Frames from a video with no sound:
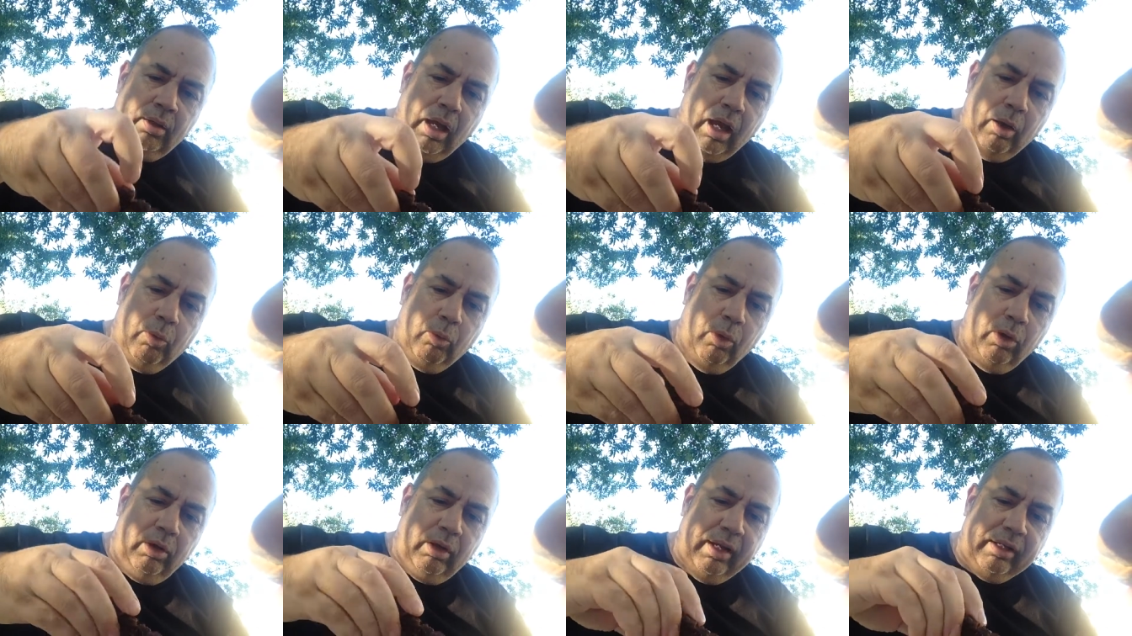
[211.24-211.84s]
I
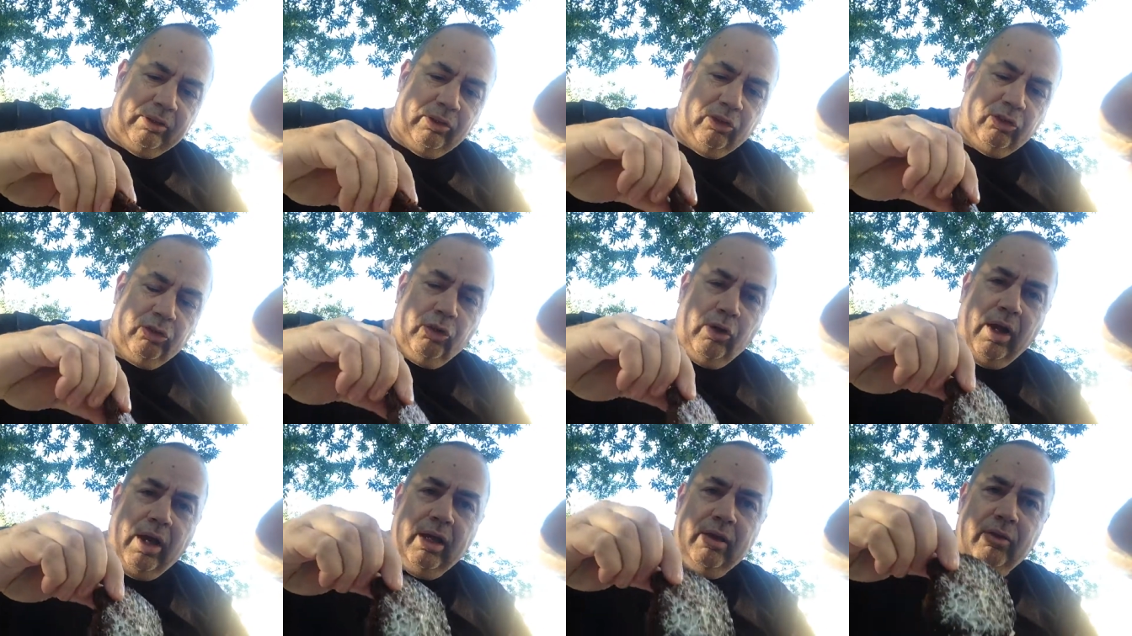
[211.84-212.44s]
would like to
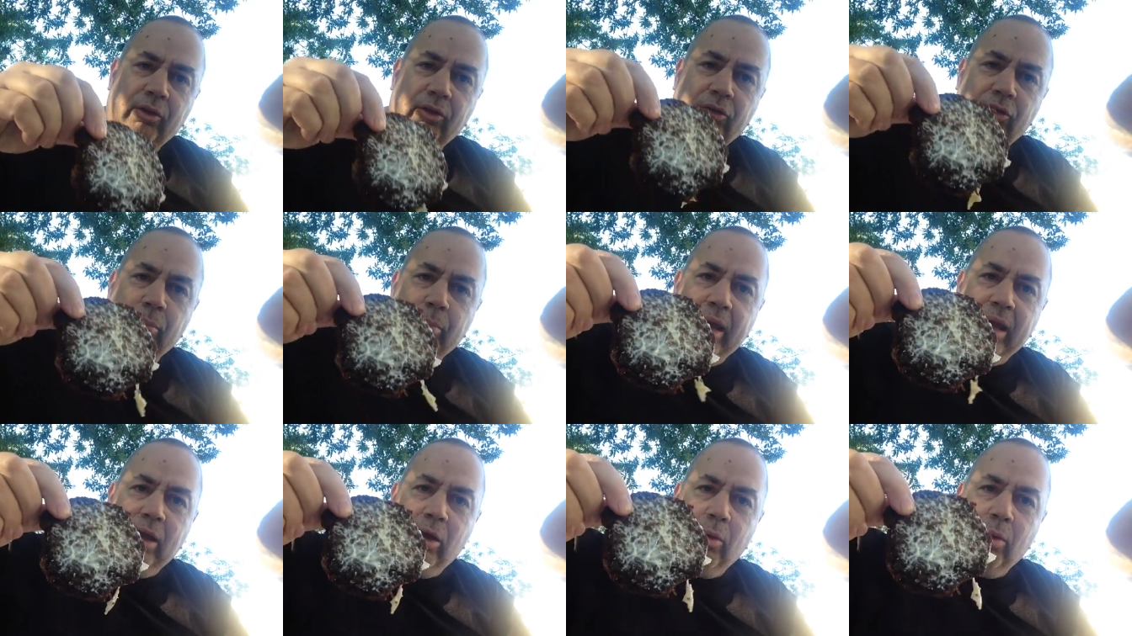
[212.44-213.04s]
try. There's some
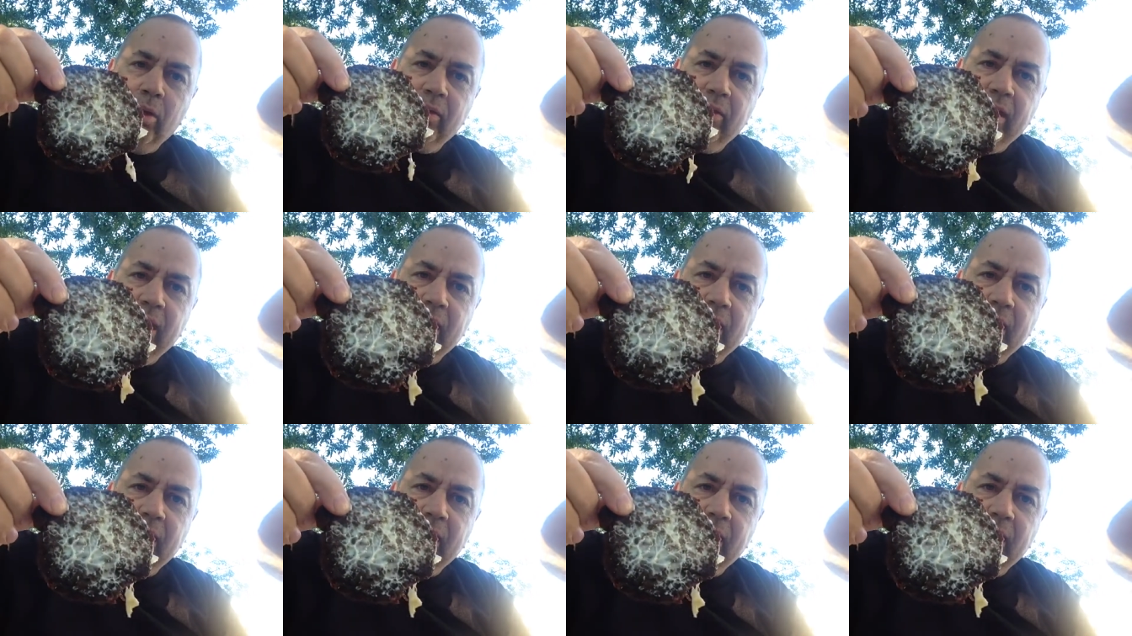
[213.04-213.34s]
mayo on